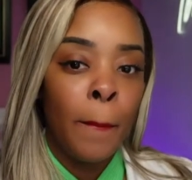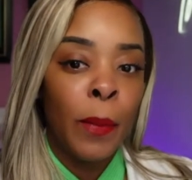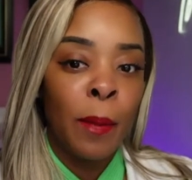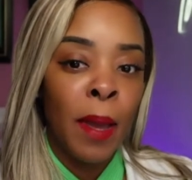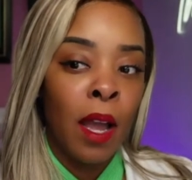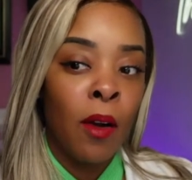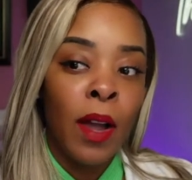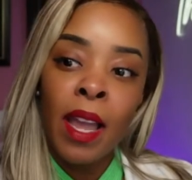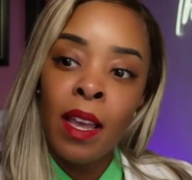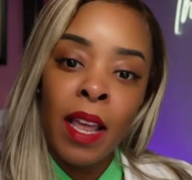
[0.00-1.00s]
like,
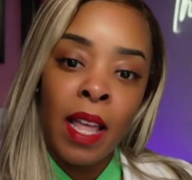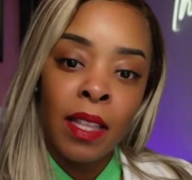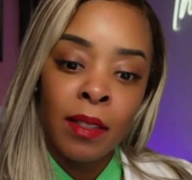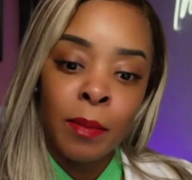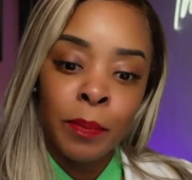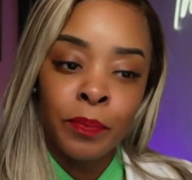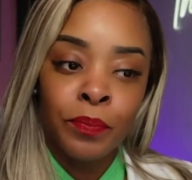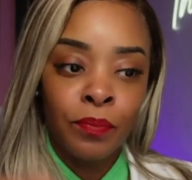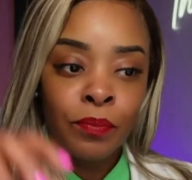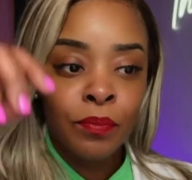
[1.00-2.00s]
okay, N Allen,
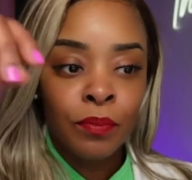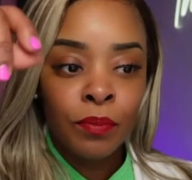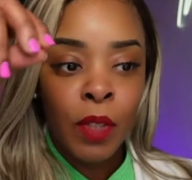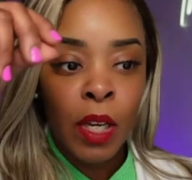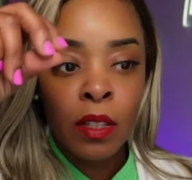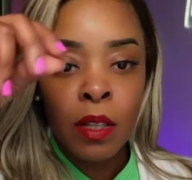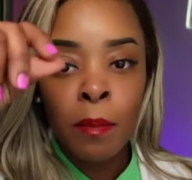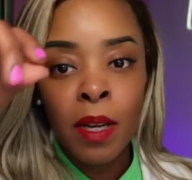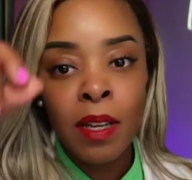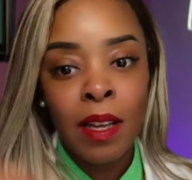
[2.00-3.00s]
here's the
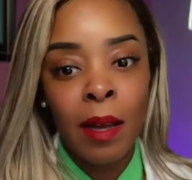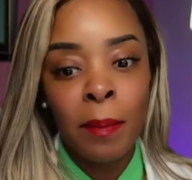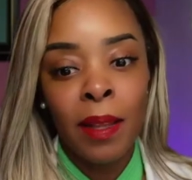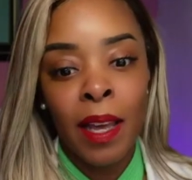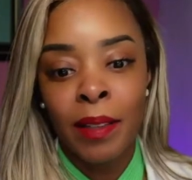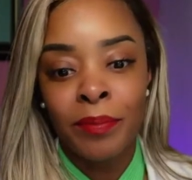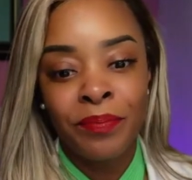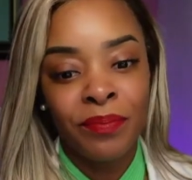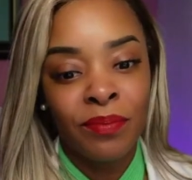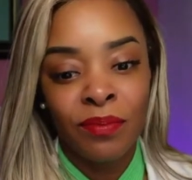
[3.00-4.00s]
money. I'll be like,
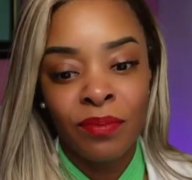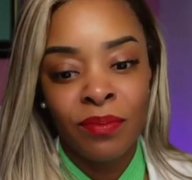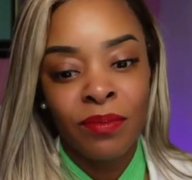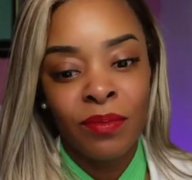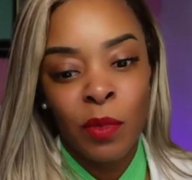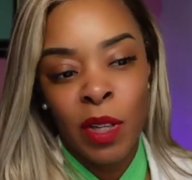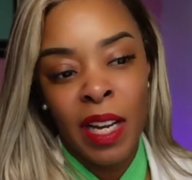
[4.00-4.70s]
what I gotta